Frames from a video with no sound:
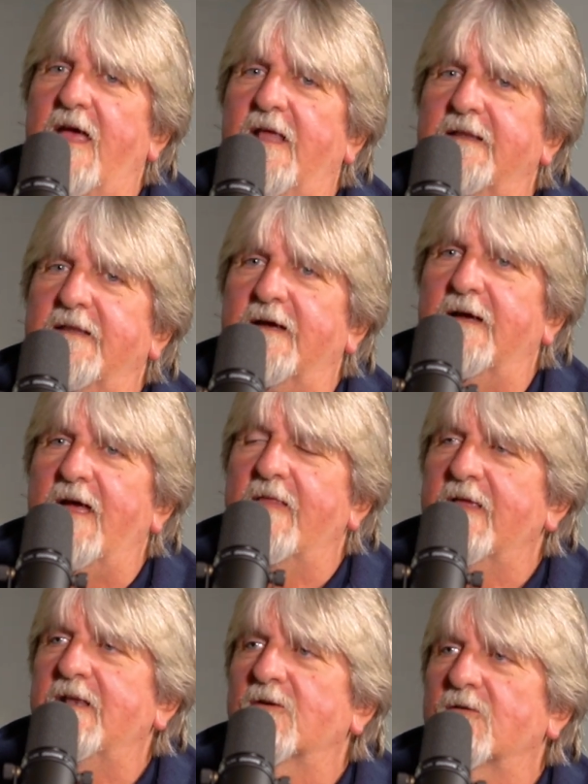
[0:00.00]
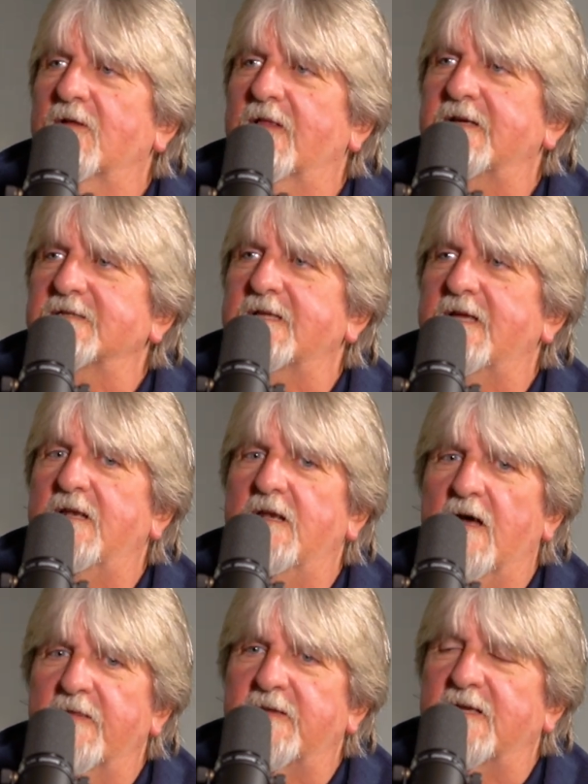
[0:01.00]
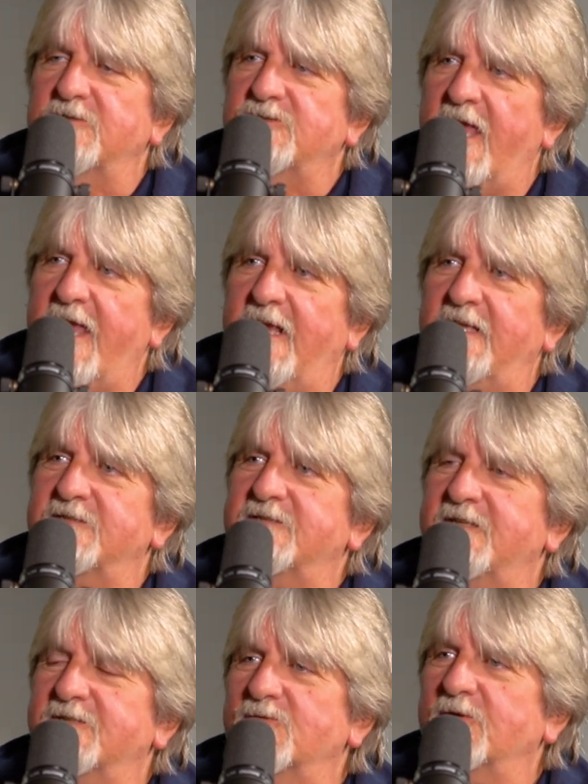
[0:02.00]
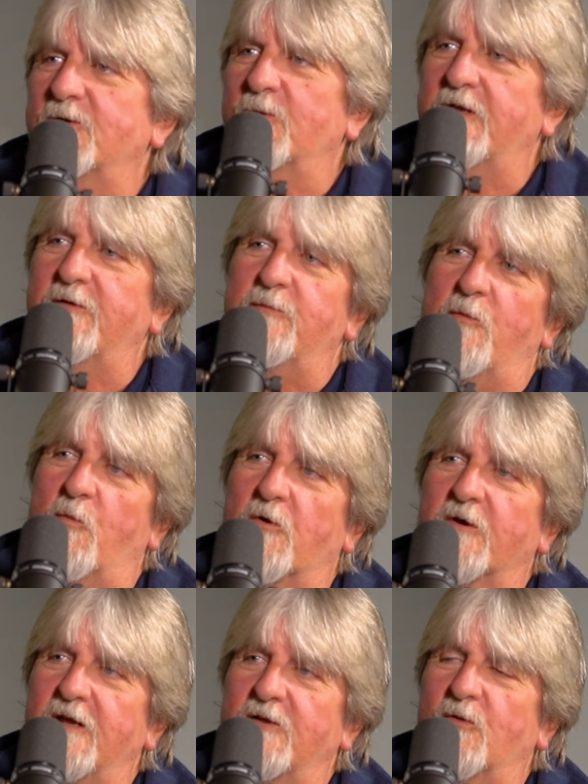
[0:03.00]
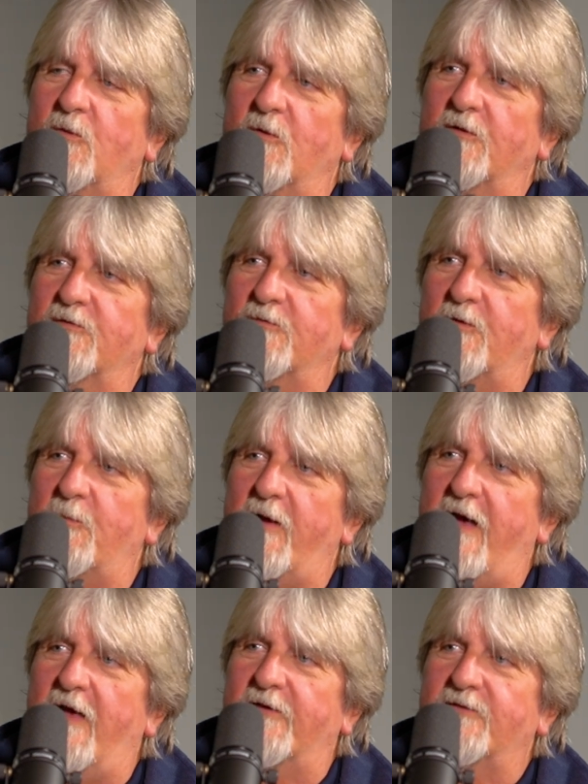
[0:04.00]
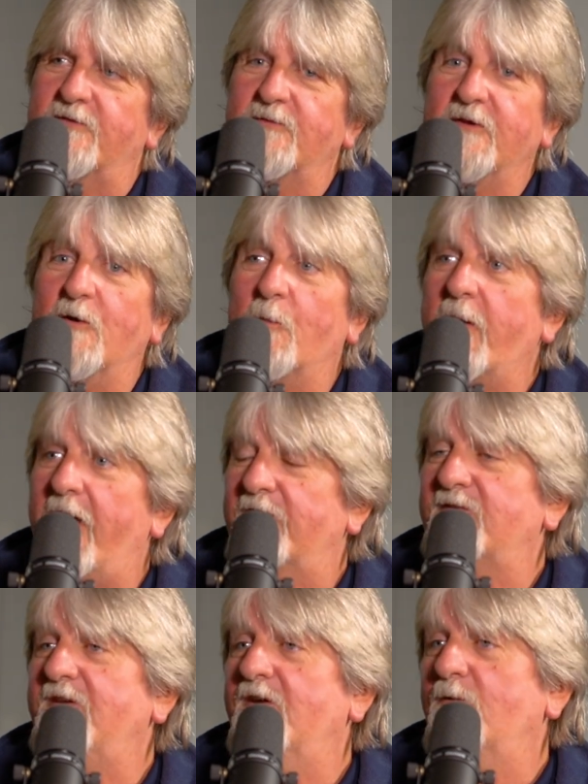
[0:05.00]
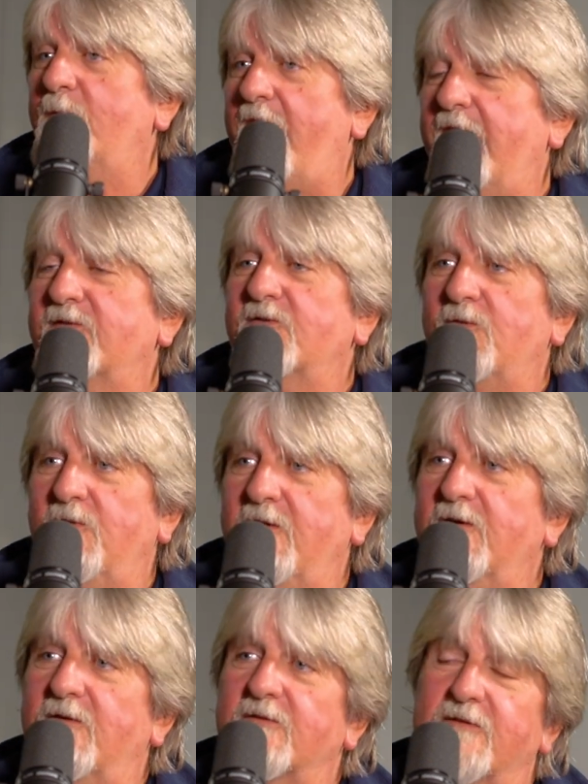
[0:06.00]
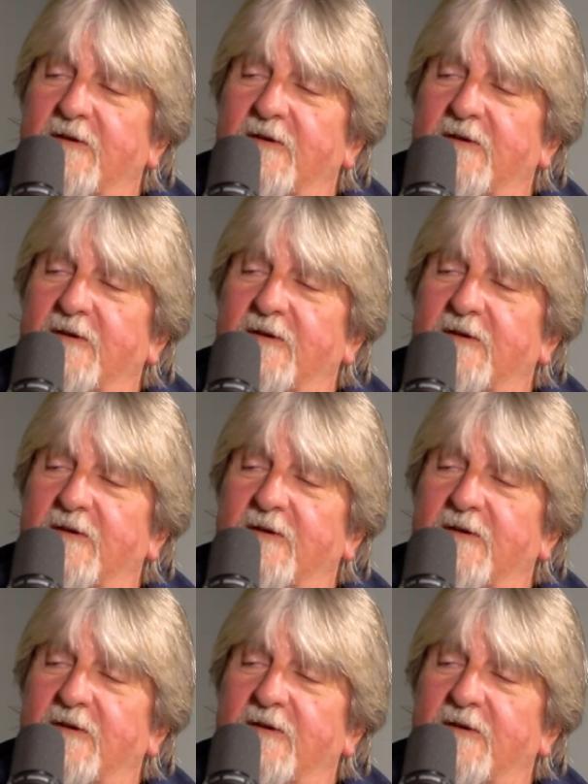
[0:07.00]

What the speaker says: And then you realize that nothing changed. It's really what you've been working towards for the past, past year, past 2 years.